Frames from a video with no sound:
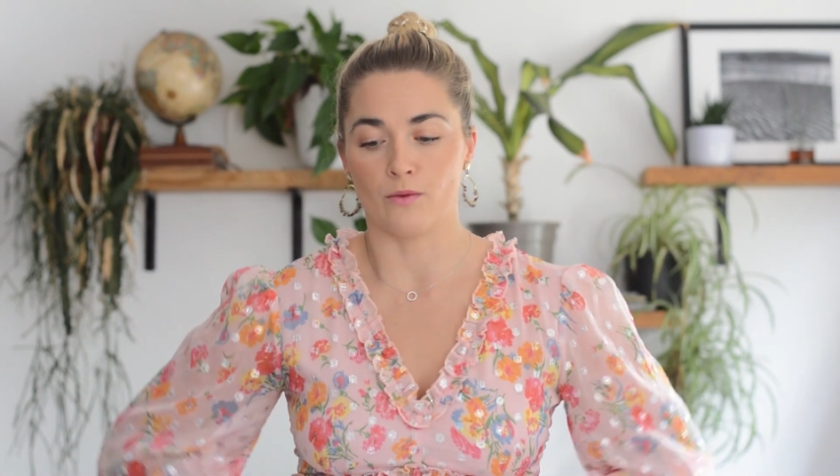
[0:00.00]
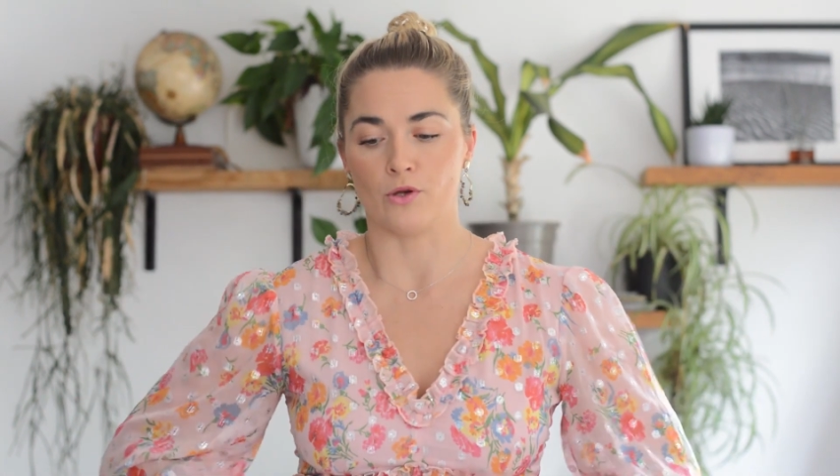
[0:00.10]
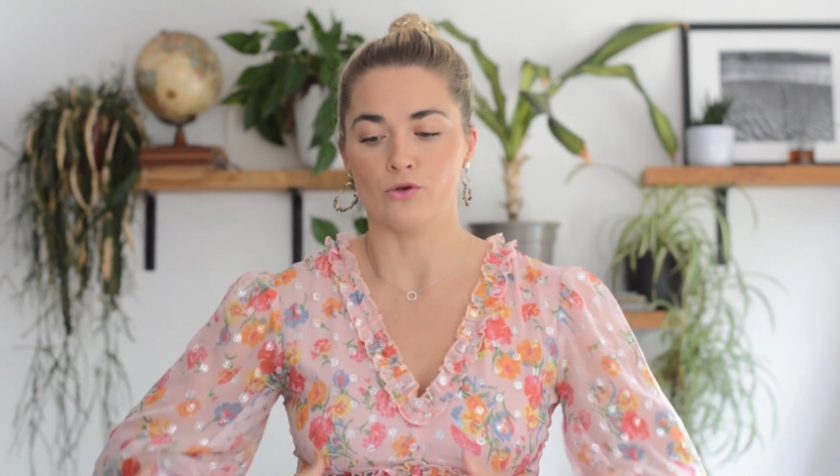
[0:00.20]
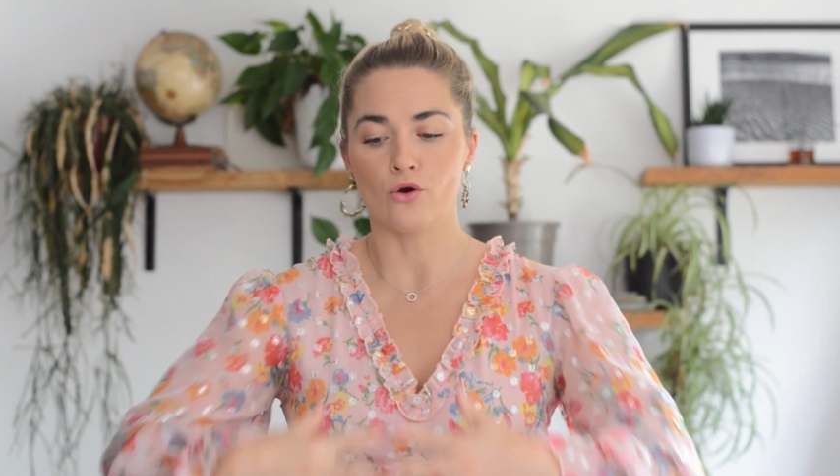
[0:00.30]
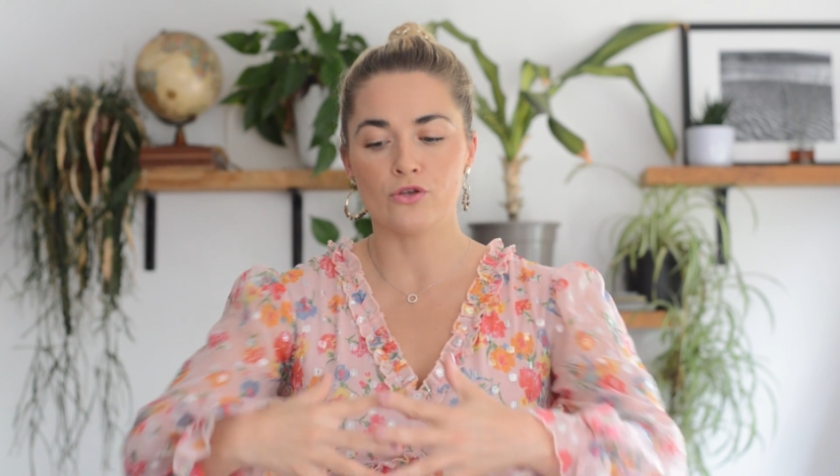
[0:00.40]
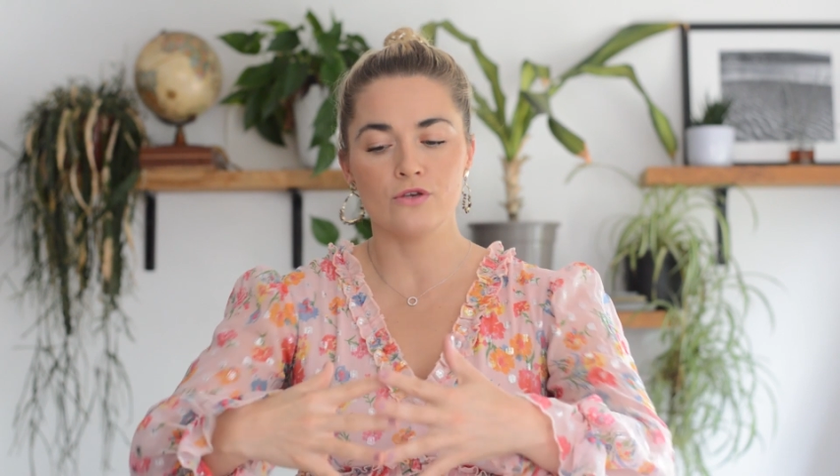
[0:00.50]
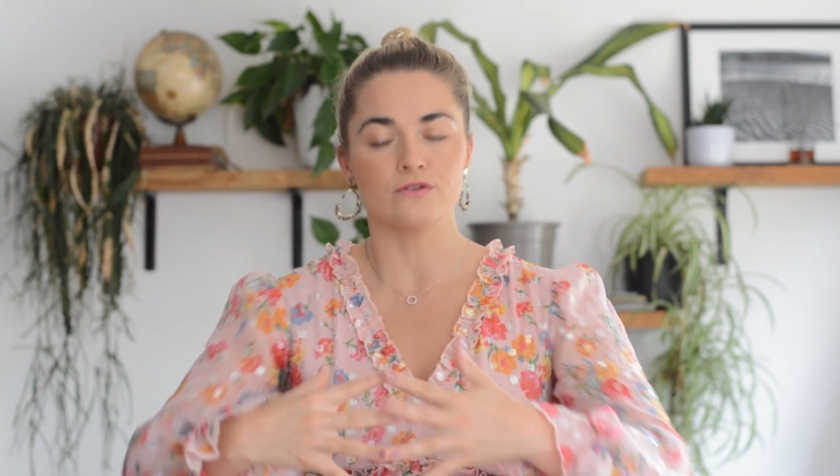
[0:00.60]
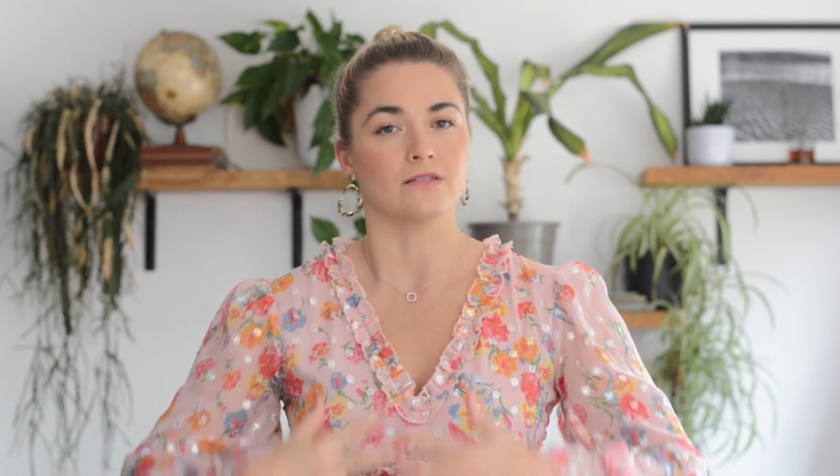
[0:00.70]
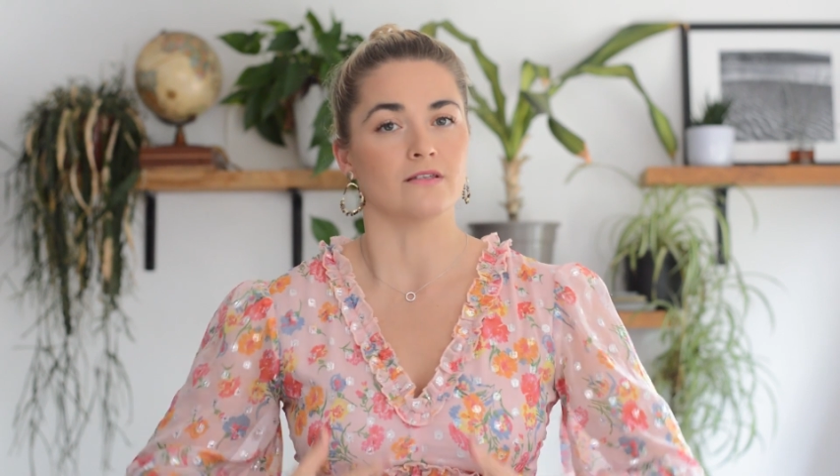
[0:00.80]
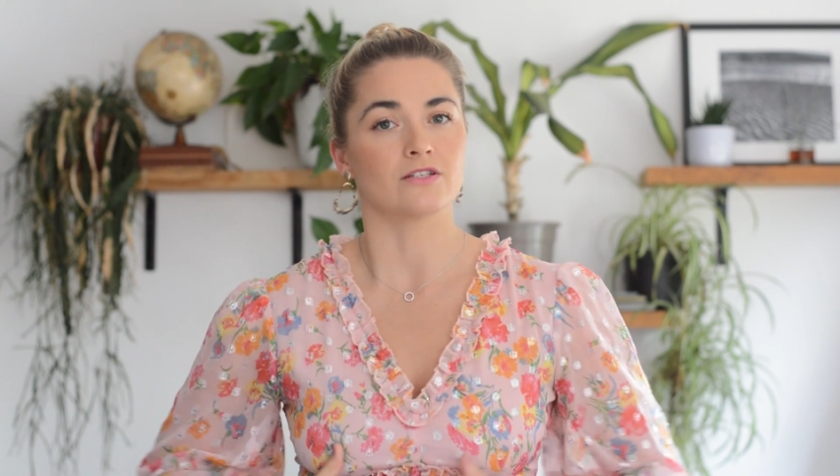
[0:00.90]
and we're not
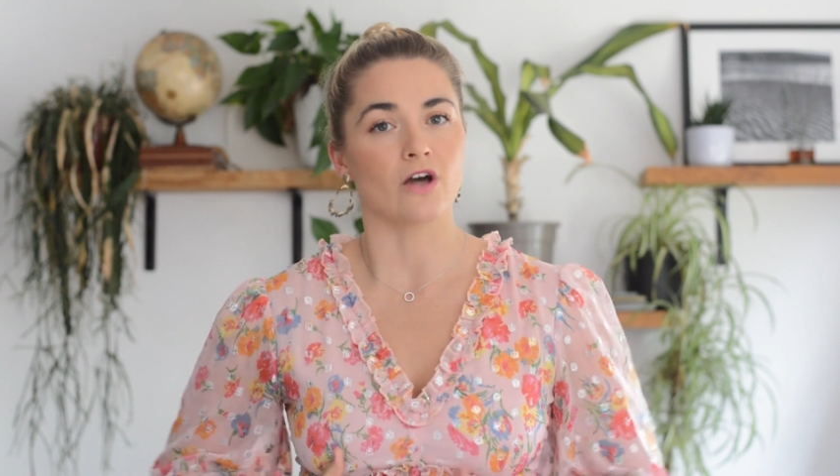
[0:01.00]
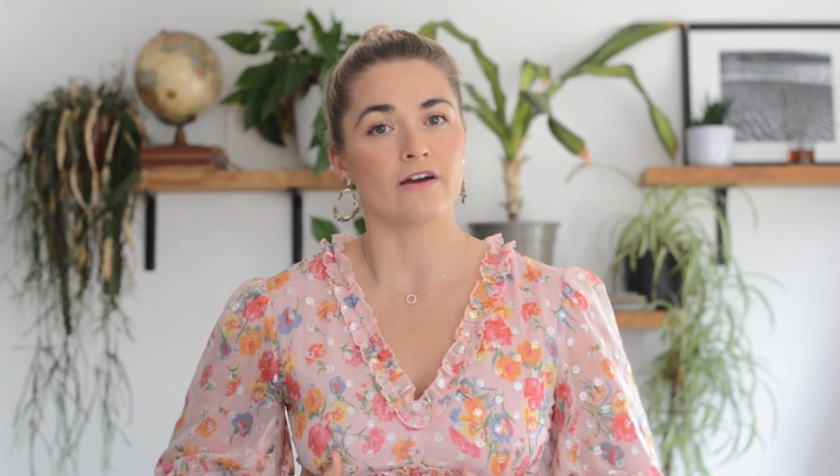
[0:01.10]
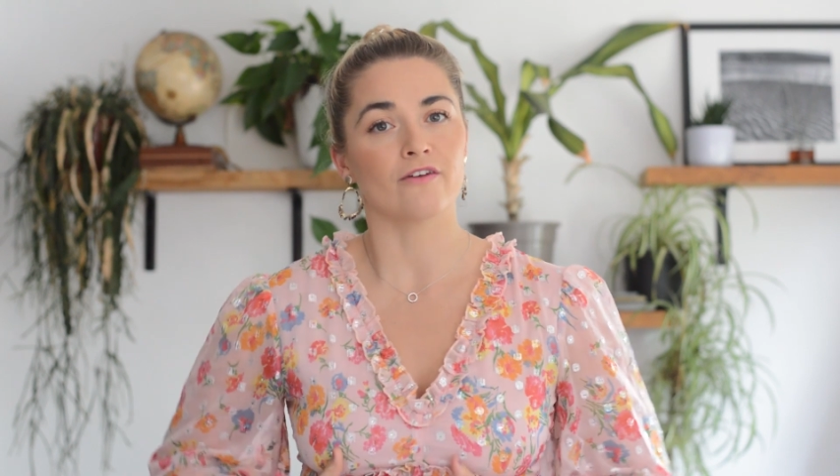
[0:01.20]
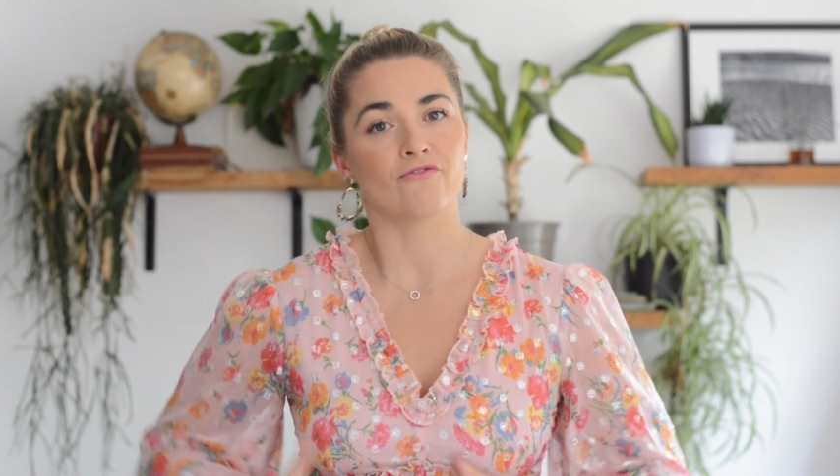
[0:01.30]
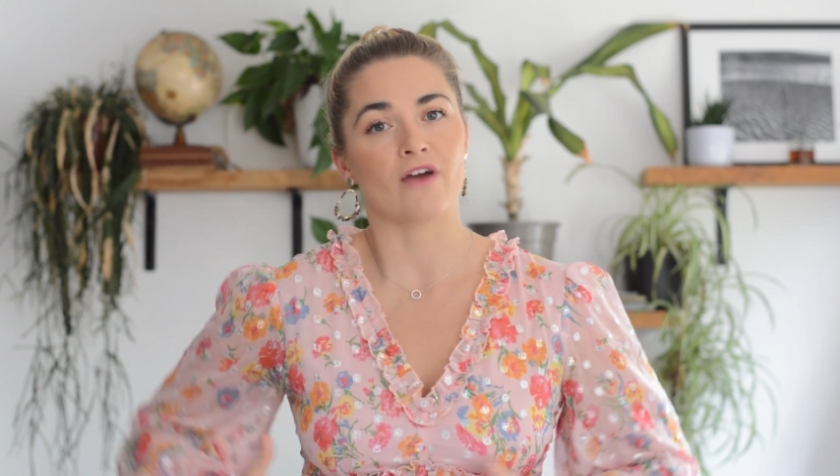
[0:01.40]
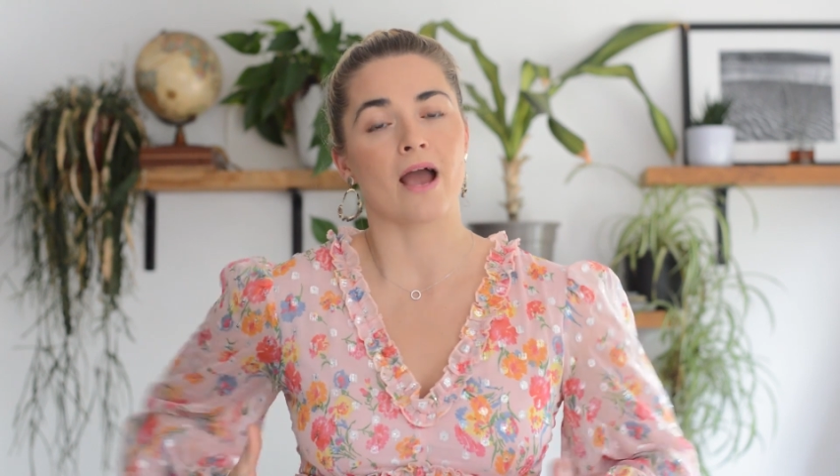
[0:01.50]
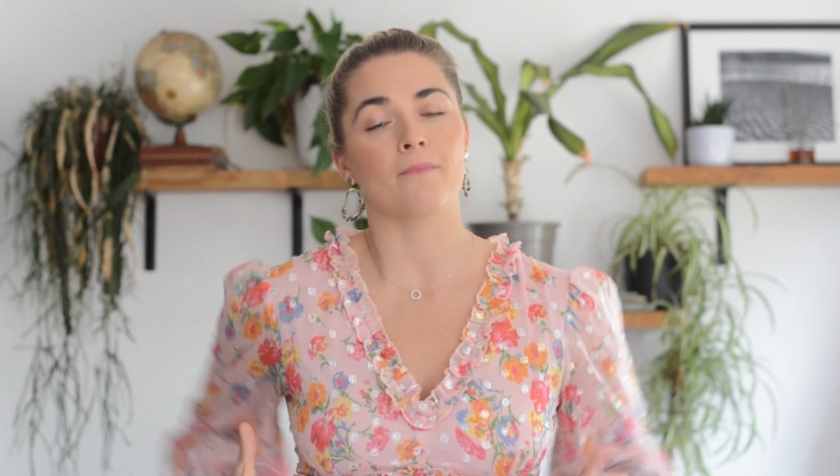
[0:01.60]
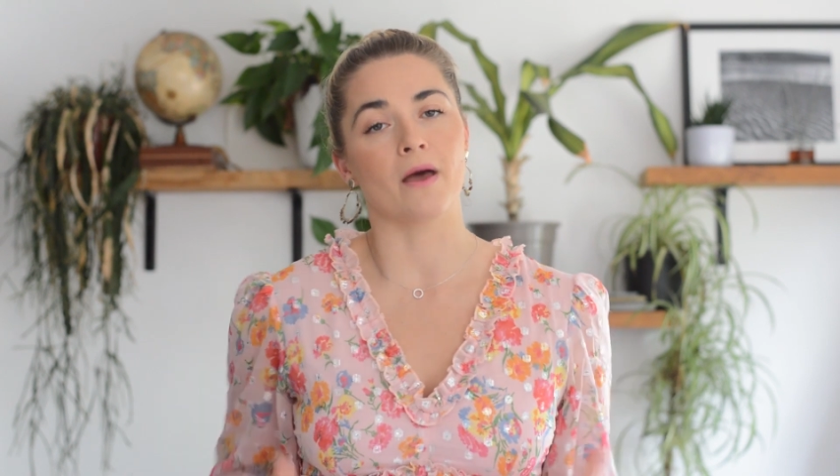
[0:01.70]
using the diaphragm,